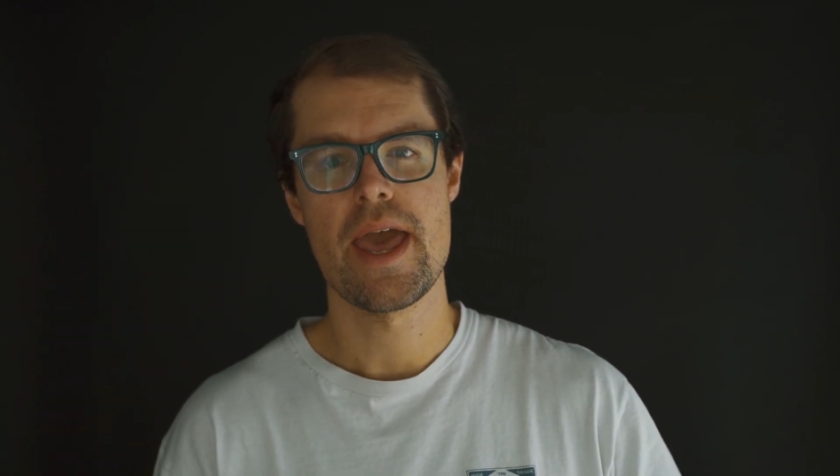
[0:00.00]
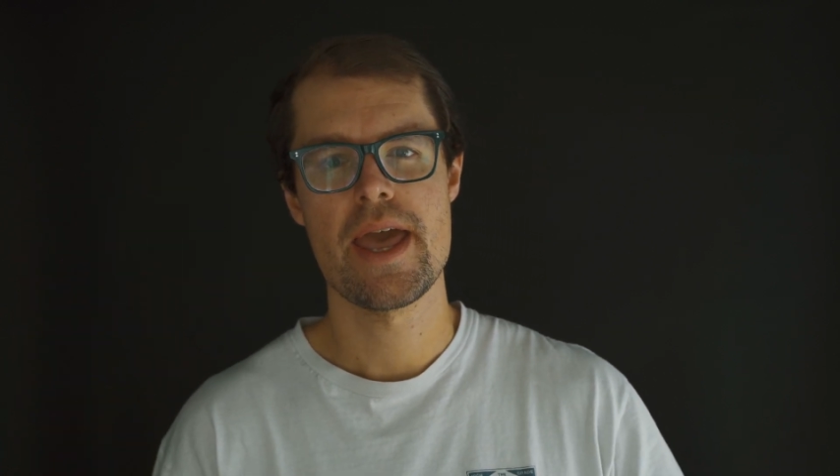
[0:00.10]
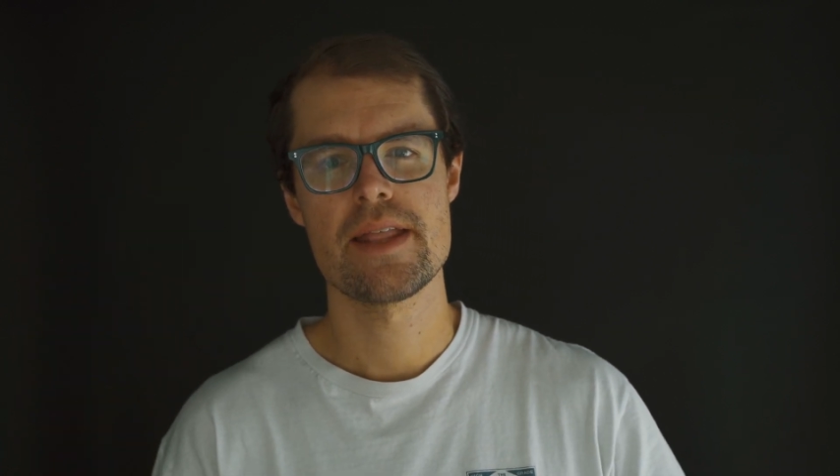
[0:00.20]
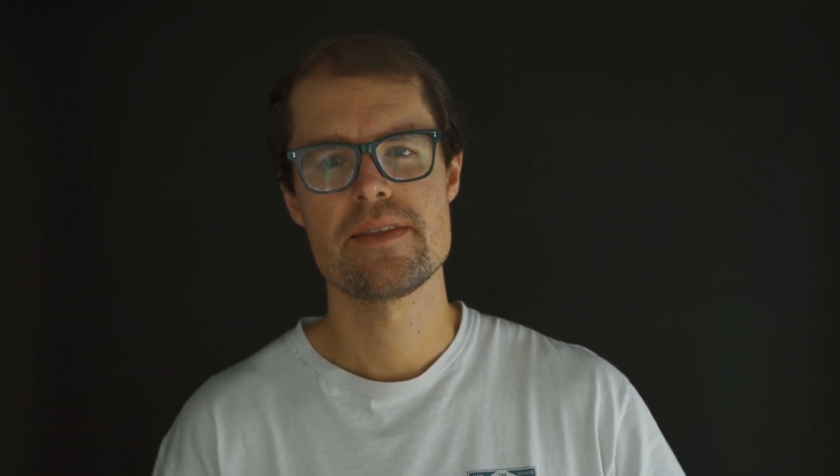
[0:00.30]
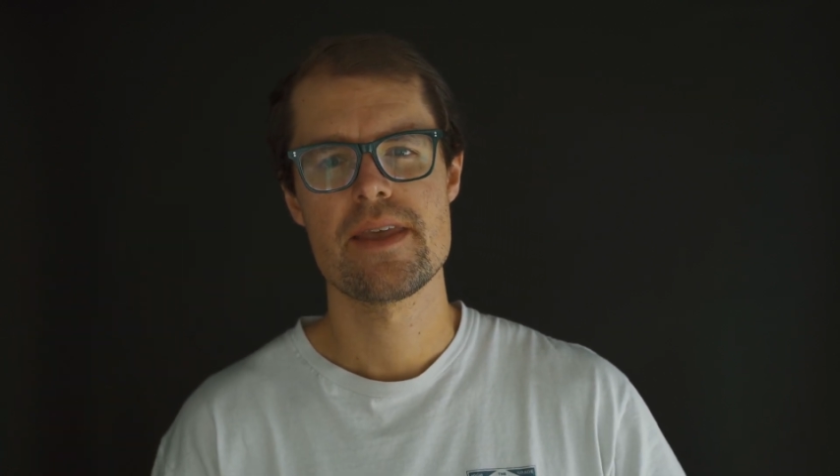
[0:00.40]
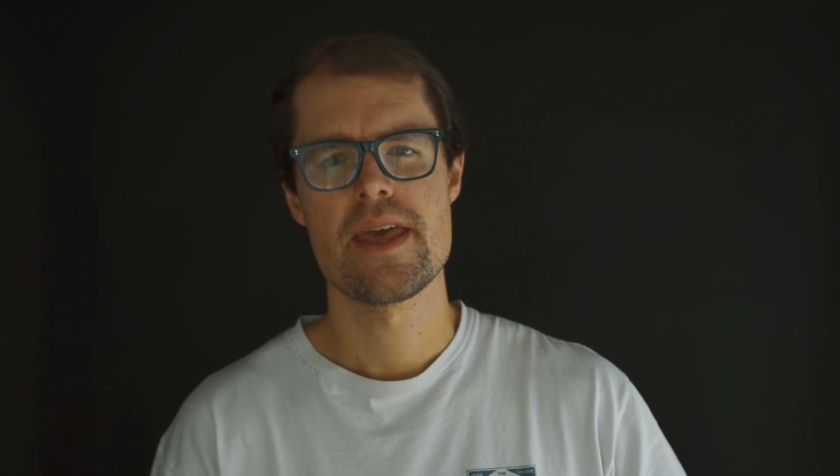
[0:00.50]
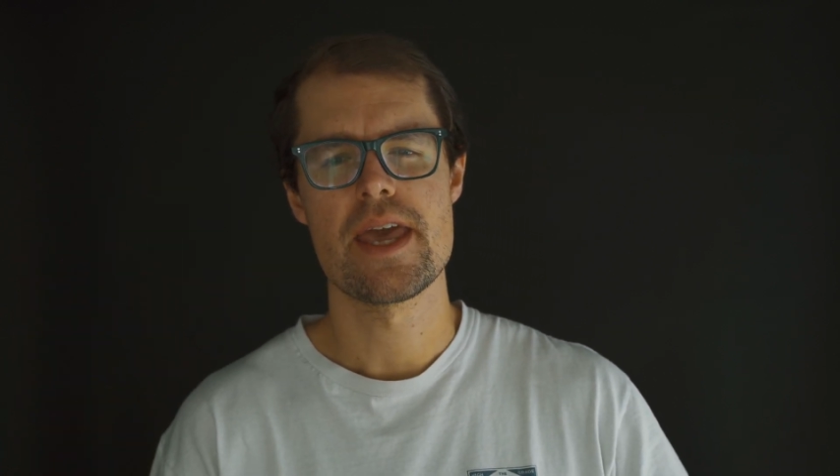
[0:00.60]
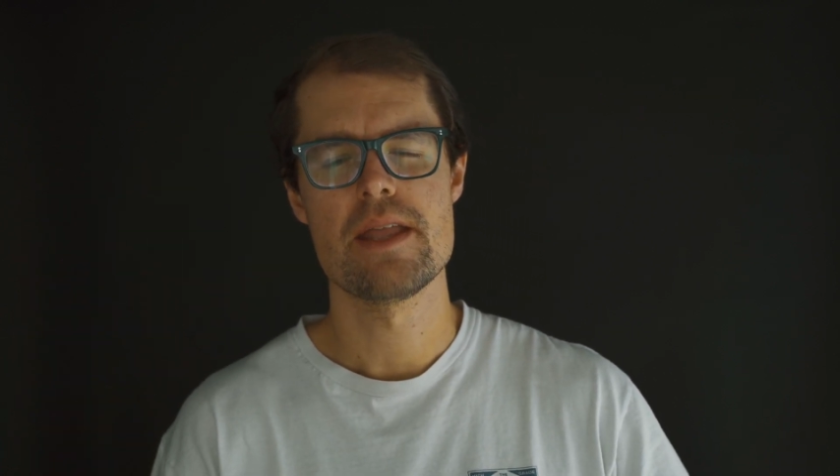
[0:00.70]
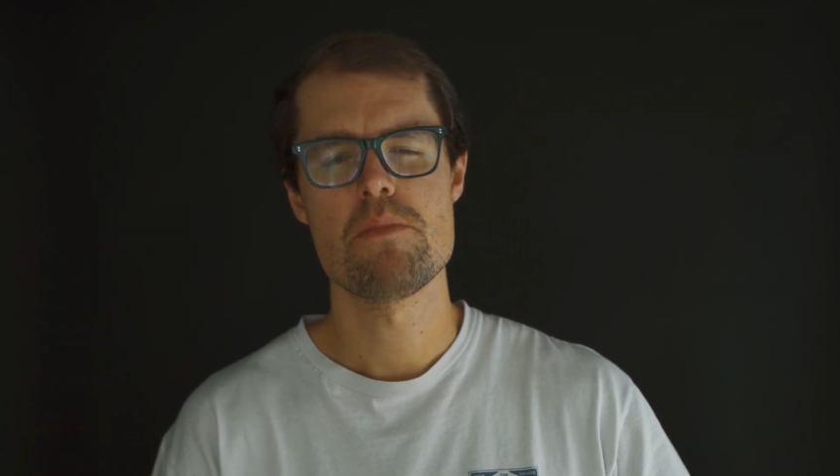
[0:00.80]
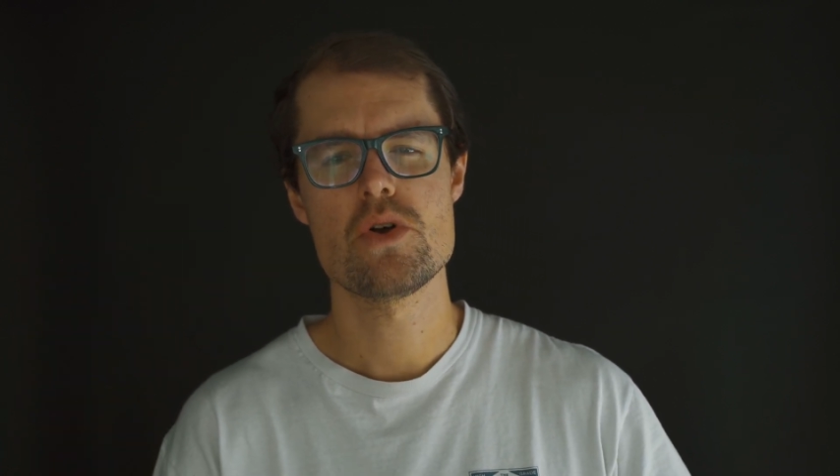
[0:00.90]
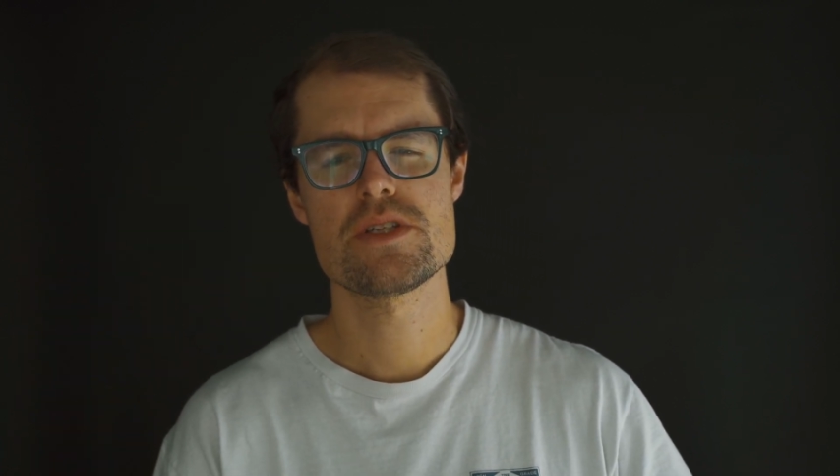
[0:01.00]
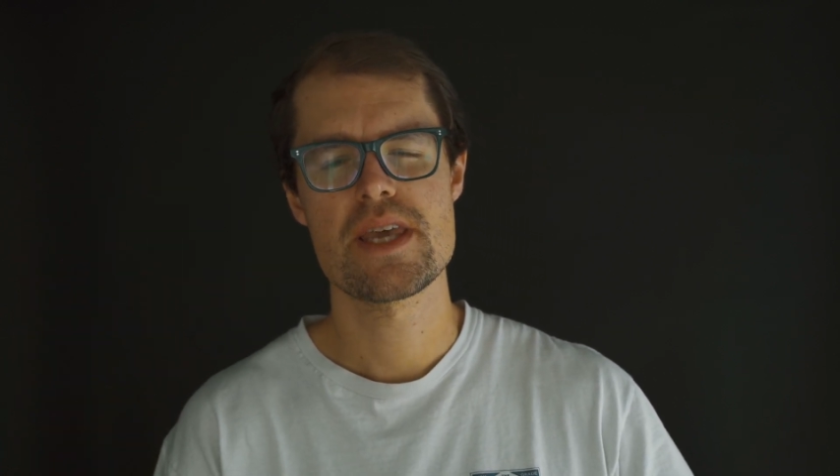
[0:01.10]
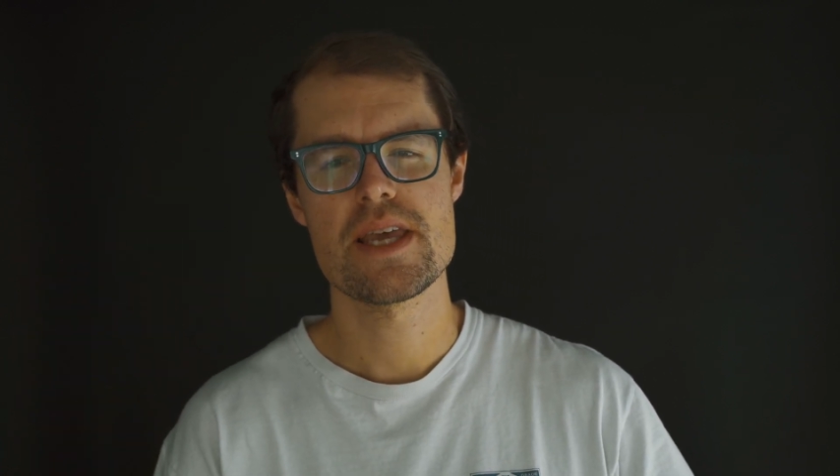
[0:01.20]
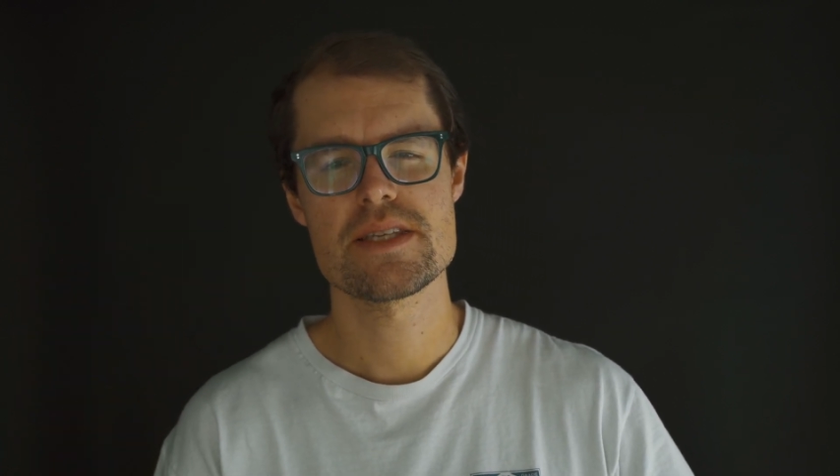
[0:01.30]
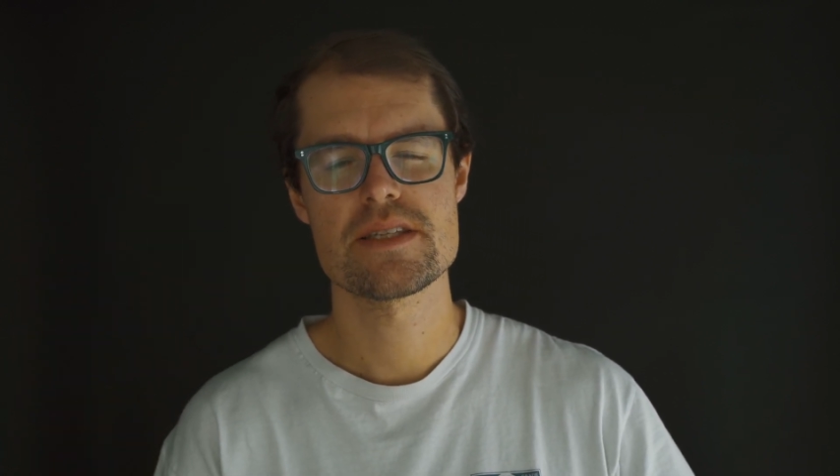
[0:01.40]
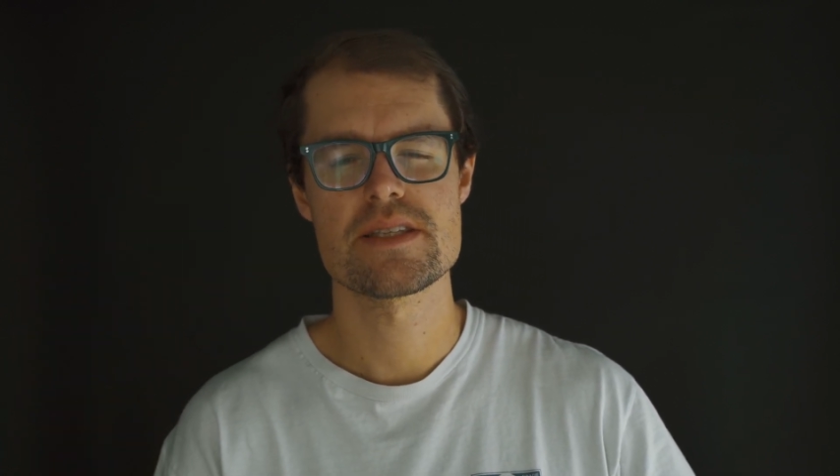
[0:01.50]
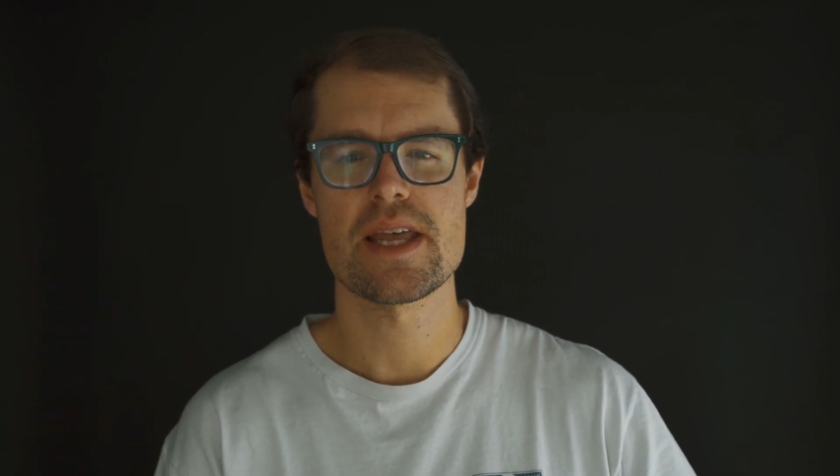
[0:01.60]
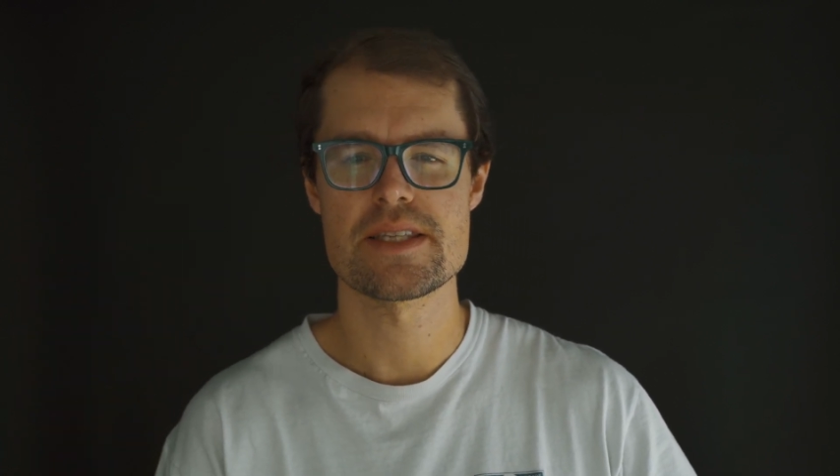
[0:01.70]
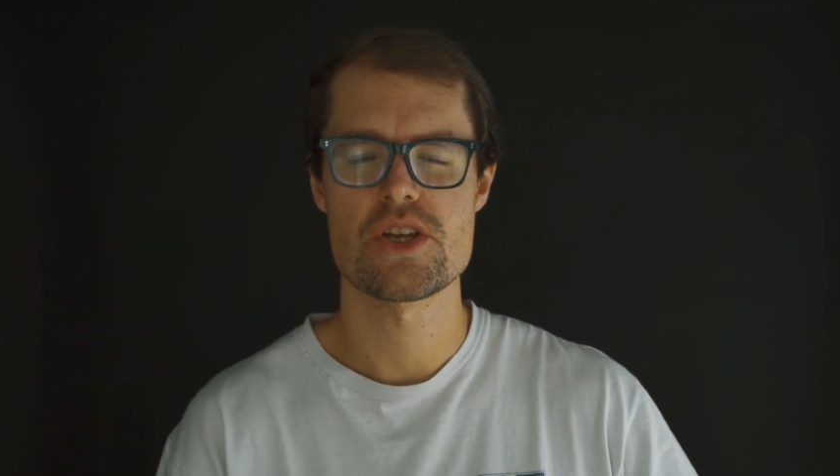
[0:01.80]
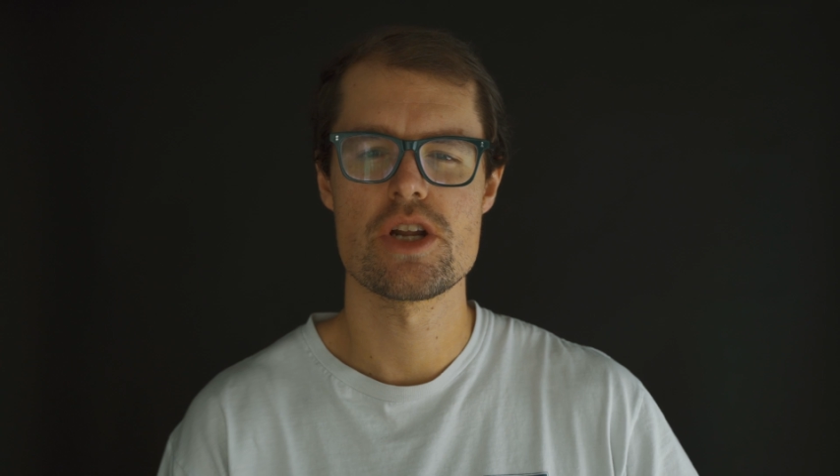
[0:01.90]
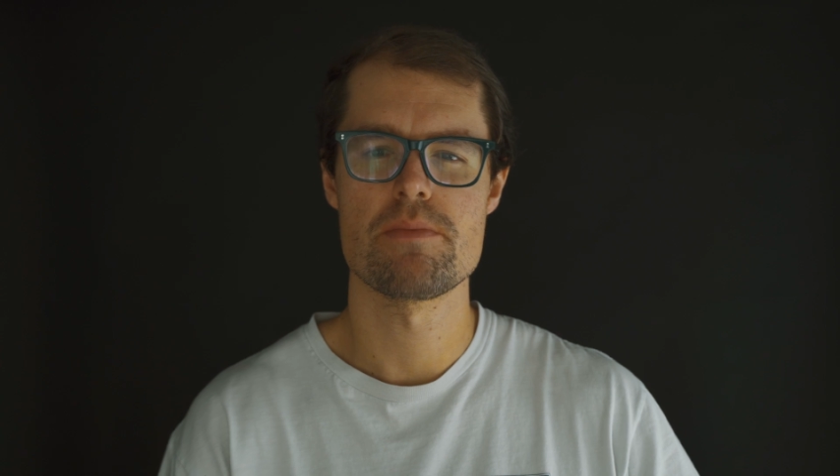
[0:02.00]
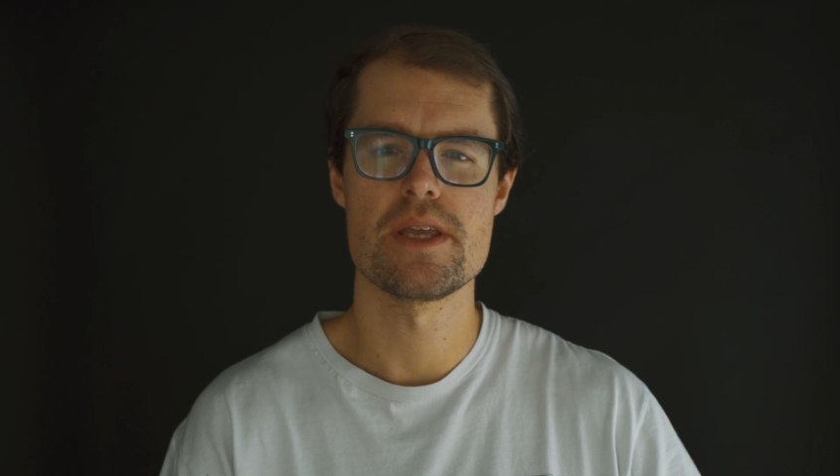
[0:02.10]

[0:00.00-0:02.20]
and in most cases that's going to